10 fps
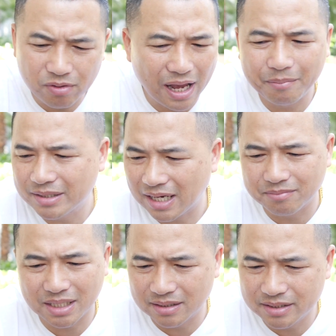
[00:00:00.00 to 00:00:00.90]
I don't know how many
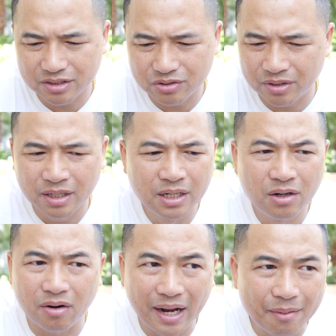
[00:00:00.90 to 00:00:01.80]
times I listened to it,
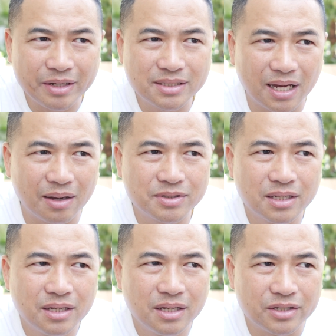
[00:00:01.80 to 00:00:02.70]
or how many times,
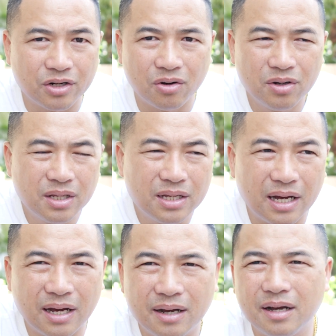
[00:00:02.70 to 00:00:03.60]

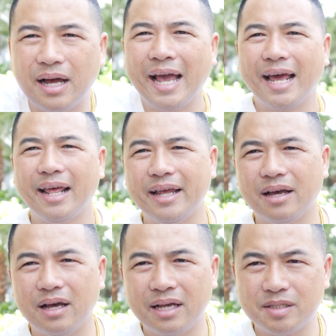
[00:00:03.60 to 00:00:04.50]

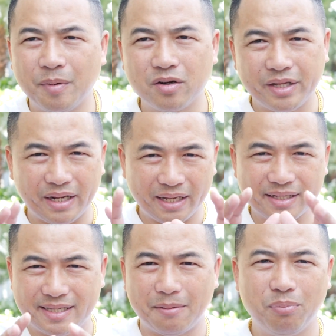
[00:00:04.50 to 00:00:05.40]
I smuggled in a
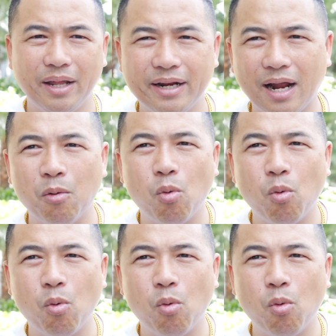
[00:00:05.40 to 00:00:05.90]
cassette player, a